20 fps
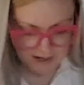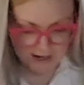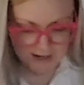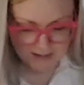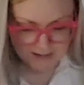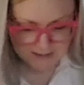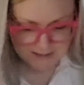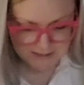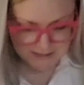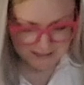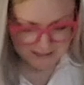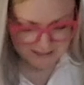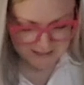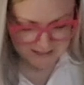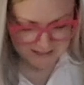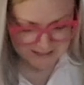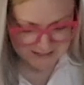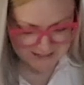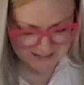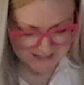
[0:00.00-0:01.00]
Next
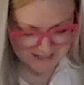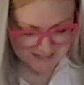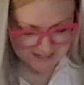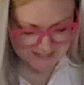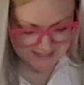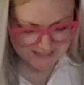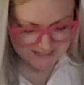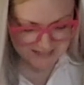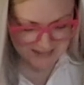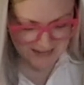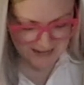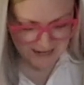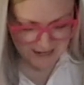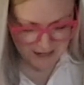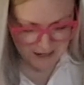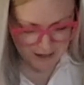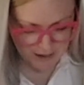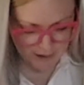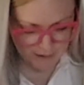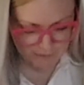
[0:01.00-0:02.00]
is this set
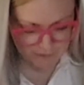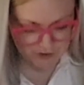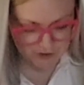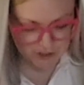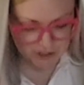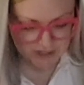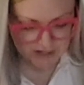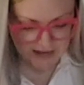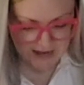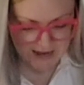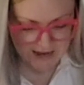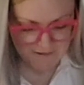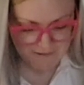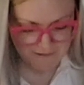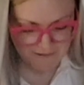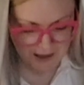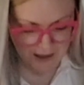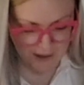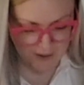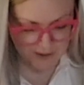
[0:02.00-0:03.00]
of J
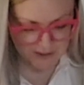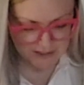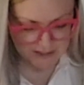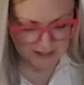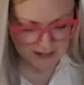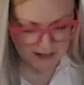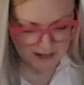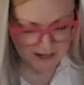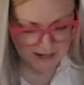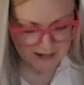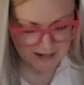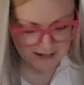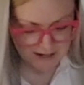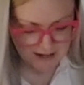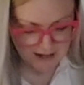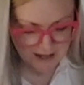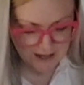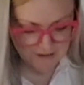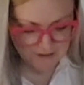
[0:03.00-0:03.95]
Valentine.